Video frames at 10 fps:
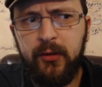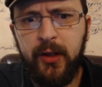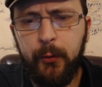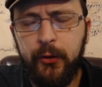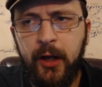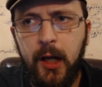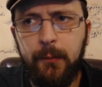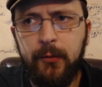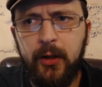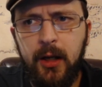several
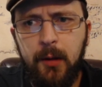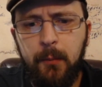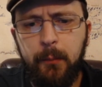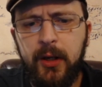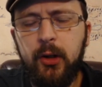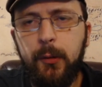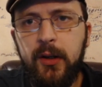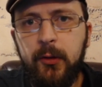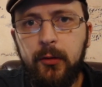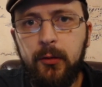times, but it's
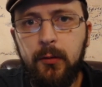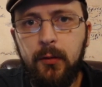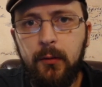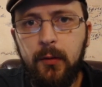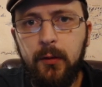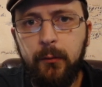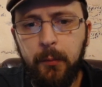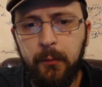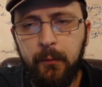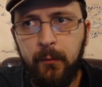always
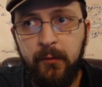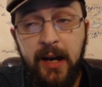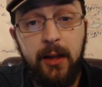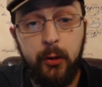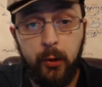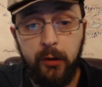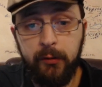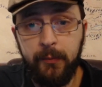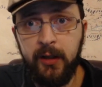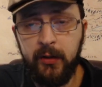from Valinor,
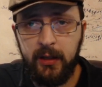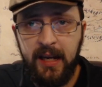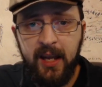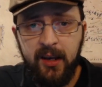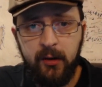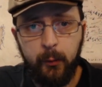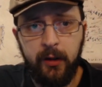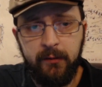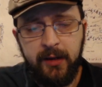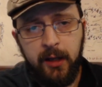from the land where
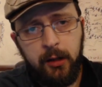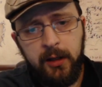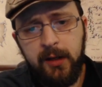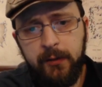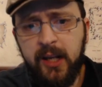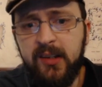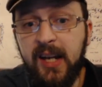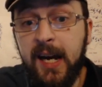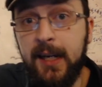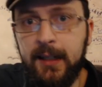the Valar live, the
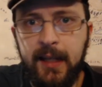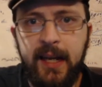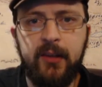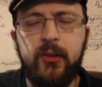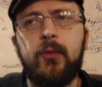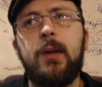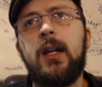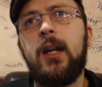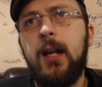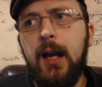Undying Lands.
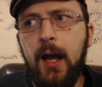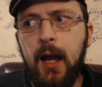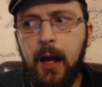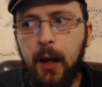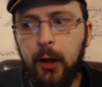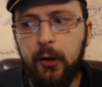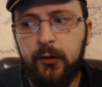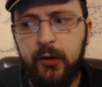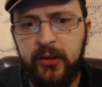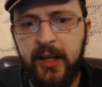
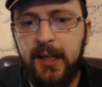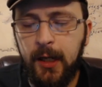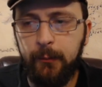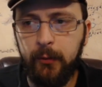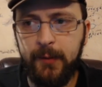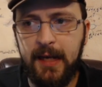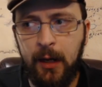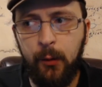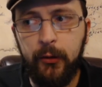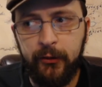To say he came from the
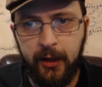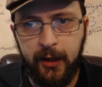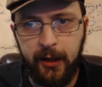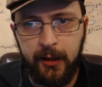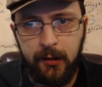outside